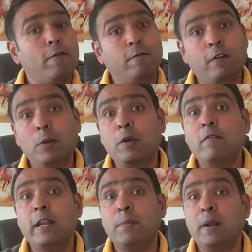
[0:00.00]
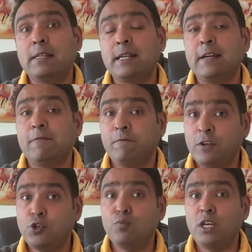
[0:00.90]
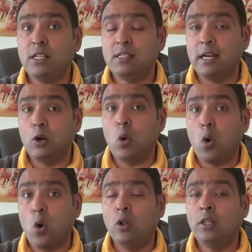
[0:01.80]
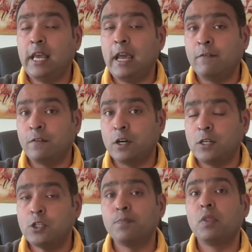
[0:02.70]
will be very pleasant, which means that all efforts